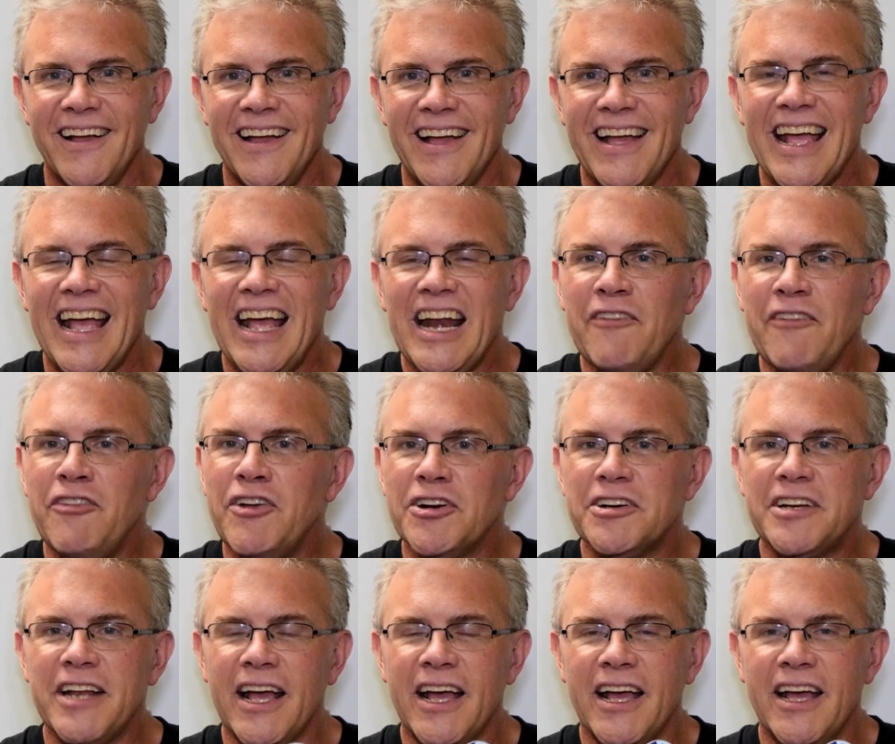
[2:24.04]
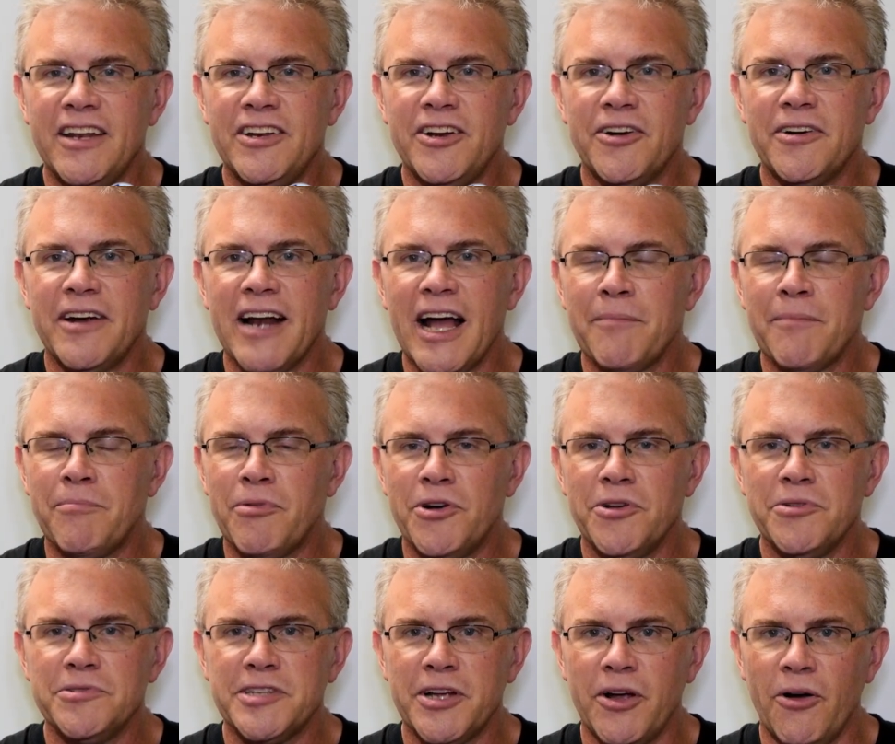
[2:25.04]
And if you're dead, you're not
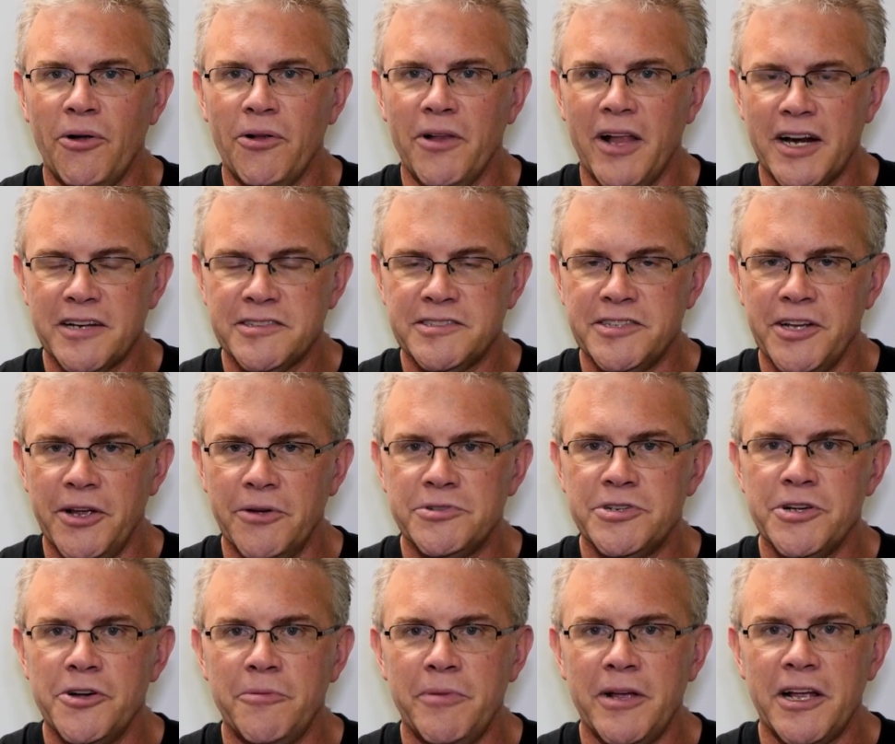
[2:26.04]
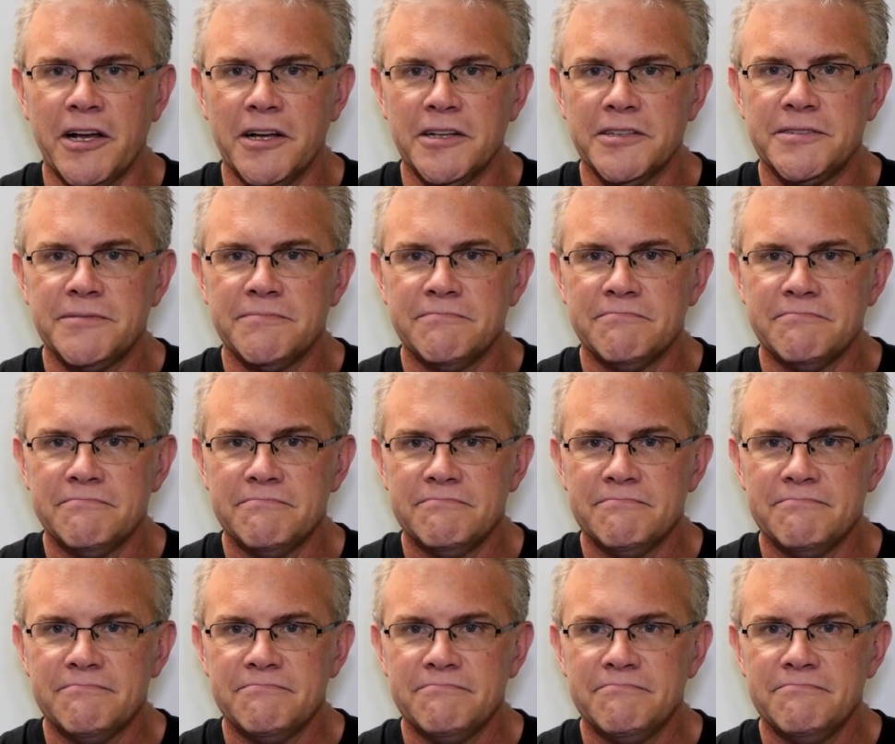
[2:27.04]
producing a whole lot of CO2 because
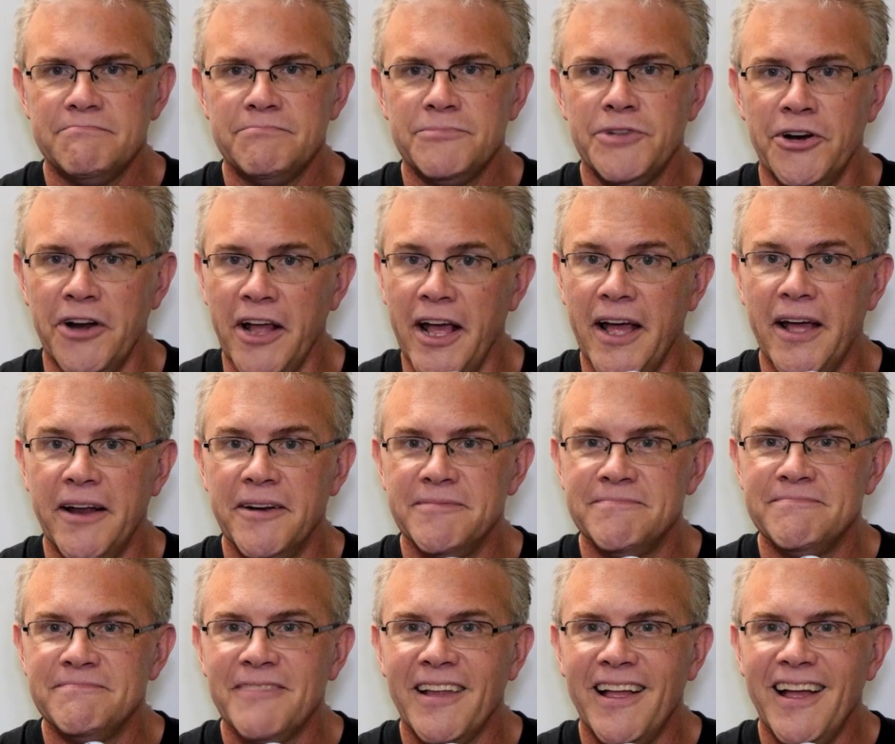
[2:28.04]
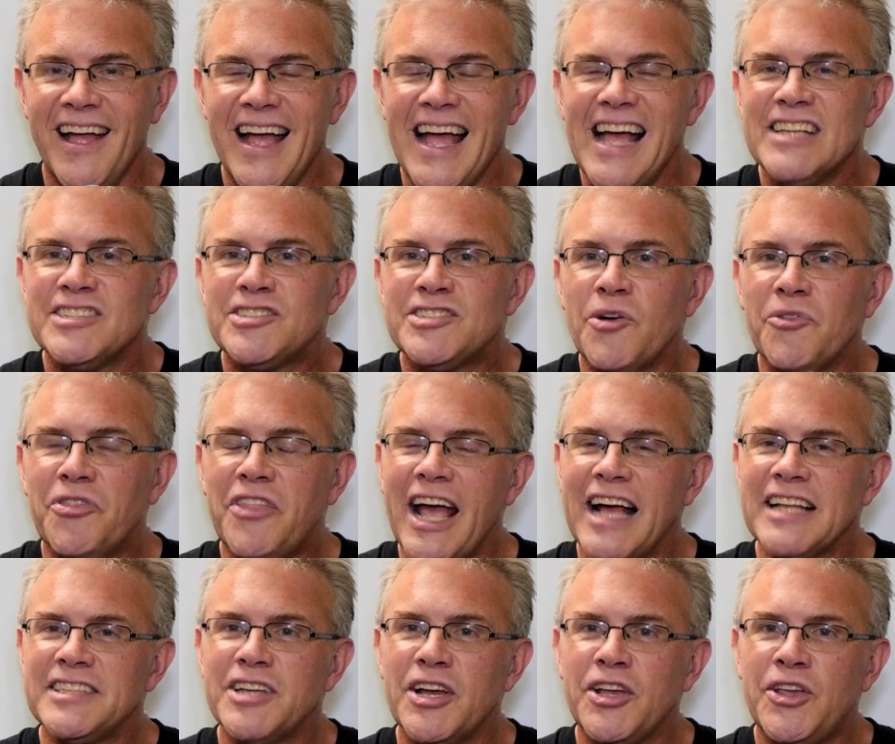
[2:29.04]
you're dead. So
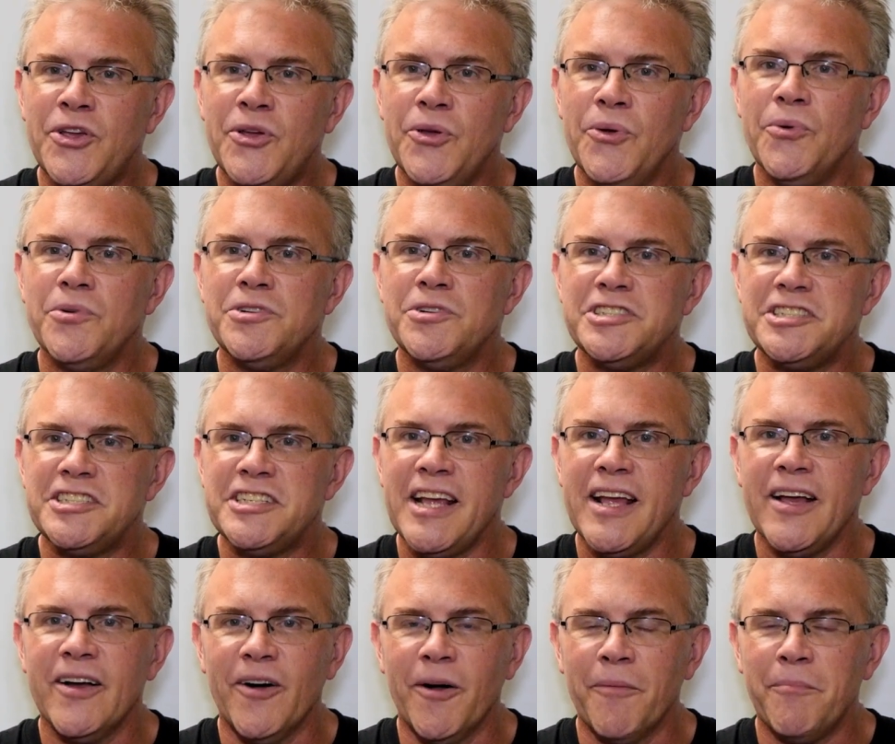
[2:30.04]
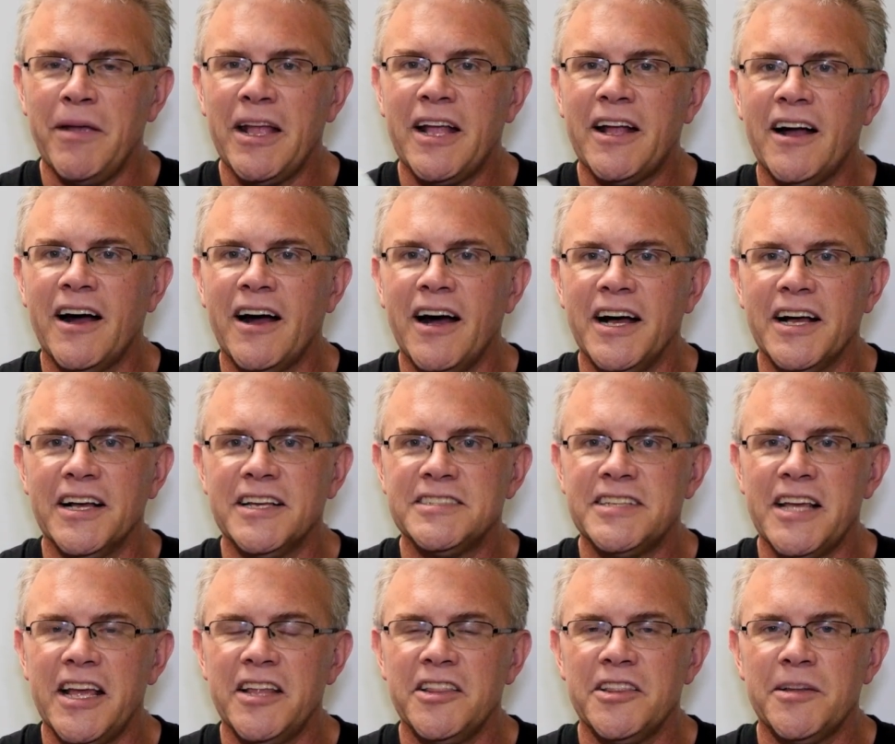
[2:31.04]
that's a huge deal because
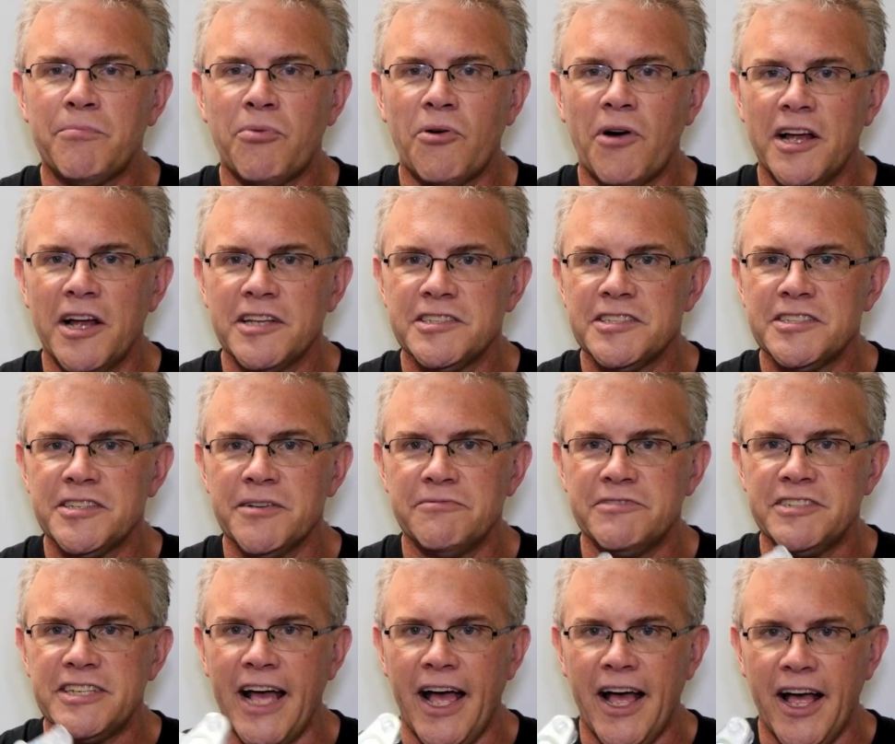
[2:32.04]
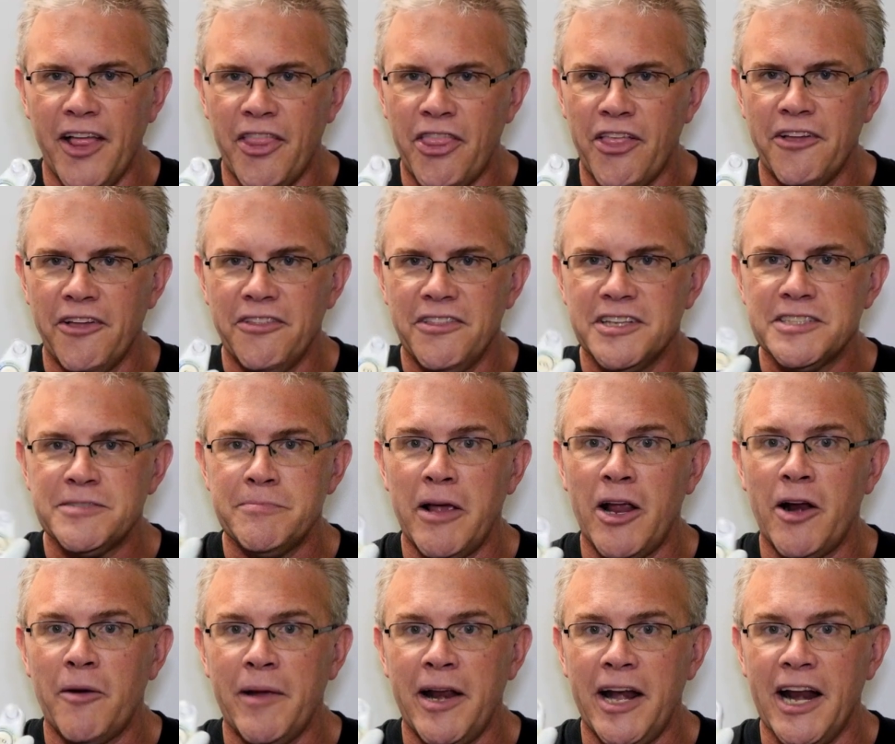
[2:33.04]
in the presence of death, this may
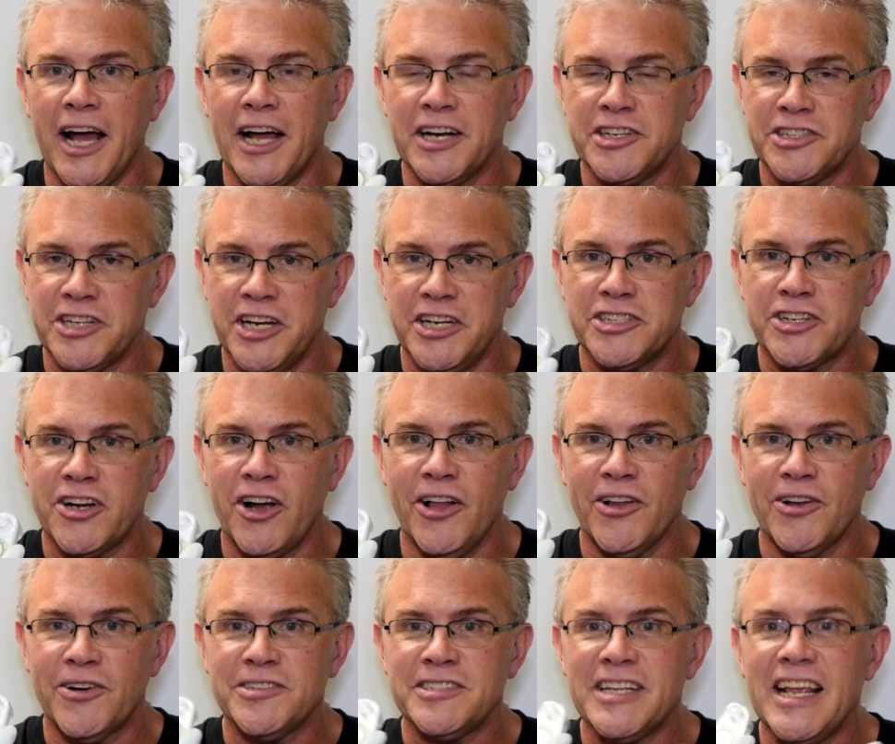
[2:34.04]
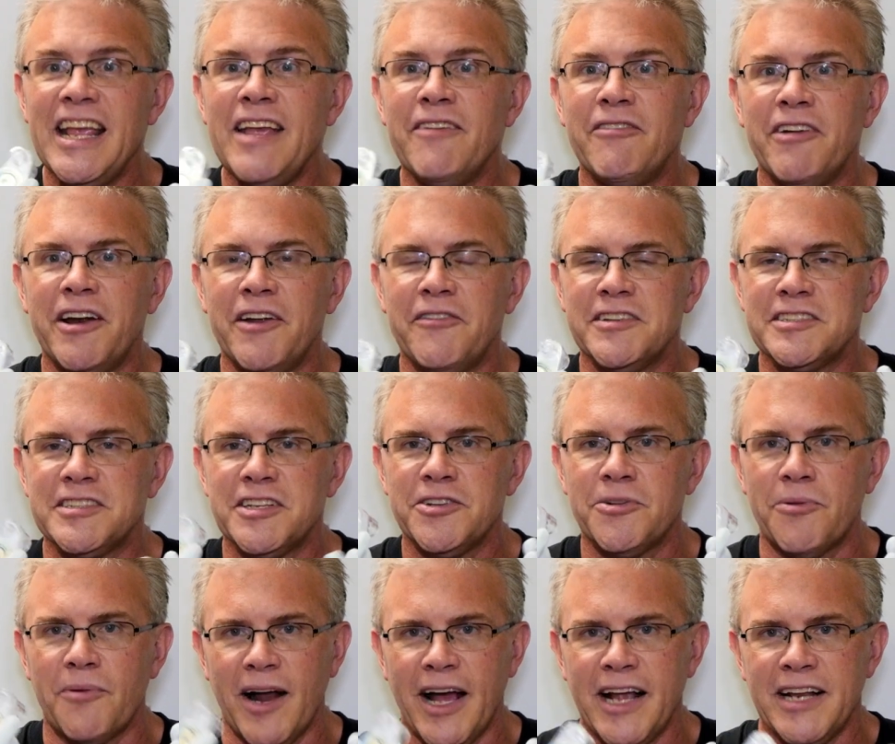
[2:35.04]
or may not change colors even if it's in the
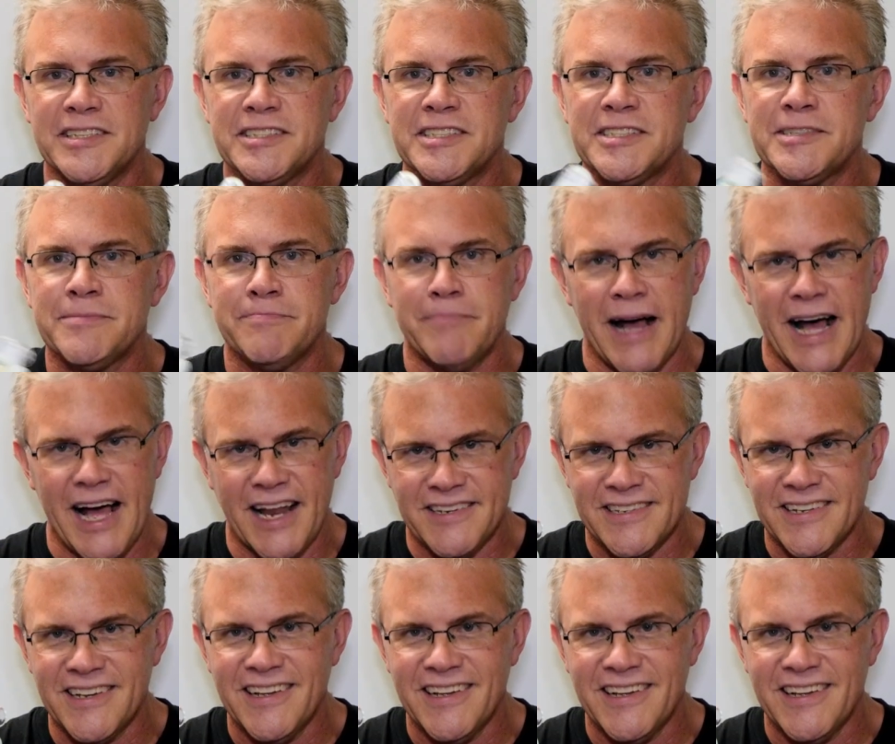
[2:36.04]
right spot.